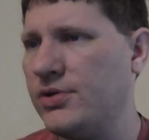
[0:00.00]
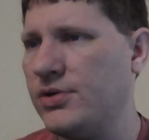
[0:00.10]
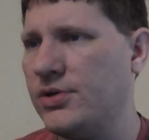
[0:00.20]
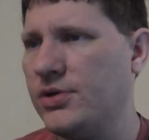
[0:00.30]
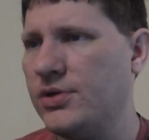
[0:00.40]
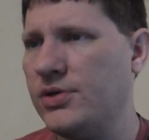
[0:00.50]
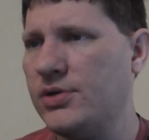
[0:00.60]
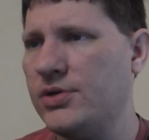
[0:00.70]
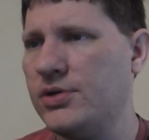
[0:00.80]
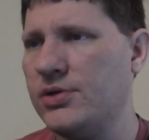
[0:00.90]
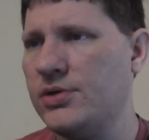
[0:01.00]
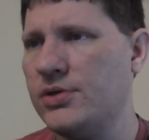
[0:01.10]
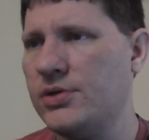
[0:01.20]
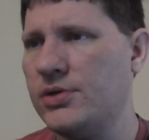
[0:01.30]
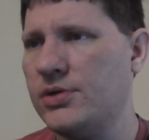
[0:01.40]

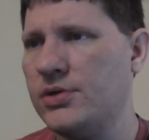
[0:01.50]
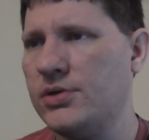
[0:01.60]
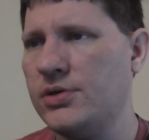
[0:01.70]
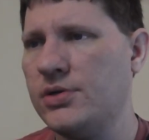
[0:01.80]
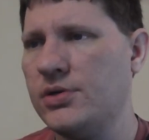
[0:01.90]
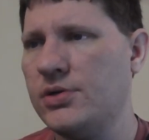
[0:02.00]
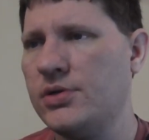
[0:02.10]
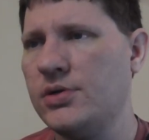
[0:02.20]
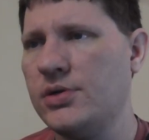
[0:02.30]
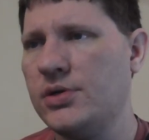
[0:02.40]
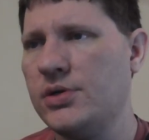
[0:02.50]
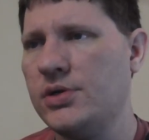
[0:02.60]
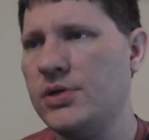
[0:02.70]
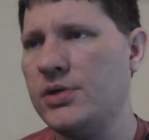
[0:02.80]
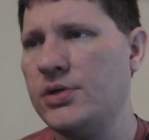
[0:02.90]

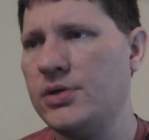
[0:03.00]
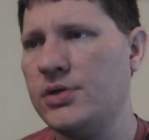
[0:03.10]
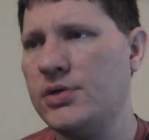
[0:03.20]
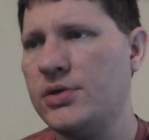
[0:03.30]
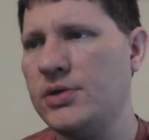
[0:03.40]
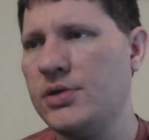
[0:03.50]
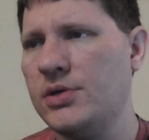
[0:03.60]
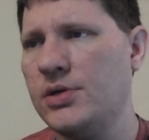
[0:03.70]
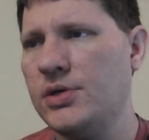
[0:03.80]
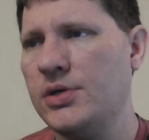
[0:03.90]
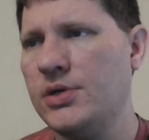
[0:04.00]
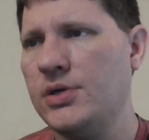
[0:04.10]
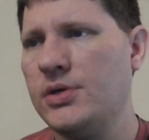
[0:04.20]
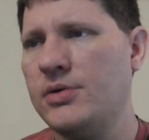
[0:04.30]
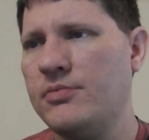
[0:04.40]

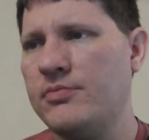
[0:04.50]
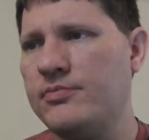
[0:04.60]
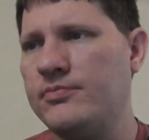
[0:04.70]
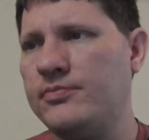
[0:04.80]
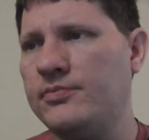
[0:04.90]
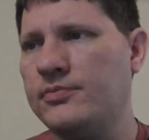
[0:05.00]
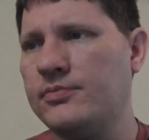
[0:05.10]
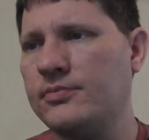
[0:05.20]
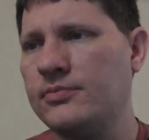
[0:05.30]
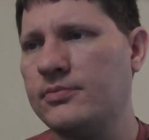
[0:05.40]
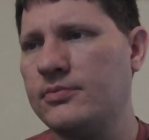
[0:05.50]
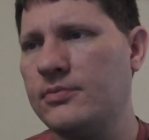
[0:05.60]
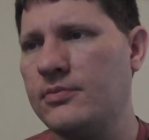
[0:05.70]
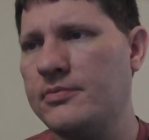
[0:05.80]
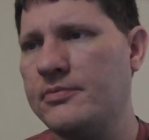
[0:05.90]

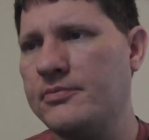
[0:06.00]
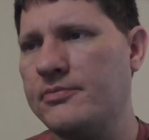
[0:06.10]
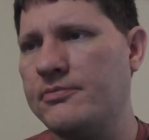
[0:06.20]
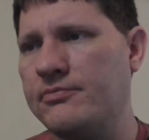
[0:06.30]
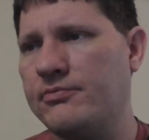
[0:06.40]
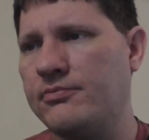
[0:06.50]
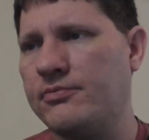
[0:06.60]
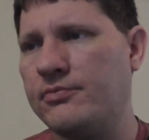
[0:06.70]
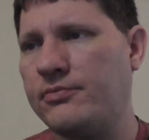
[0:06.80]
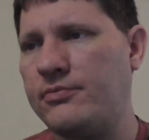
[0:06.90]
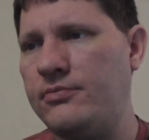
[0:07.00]
(no one is talking)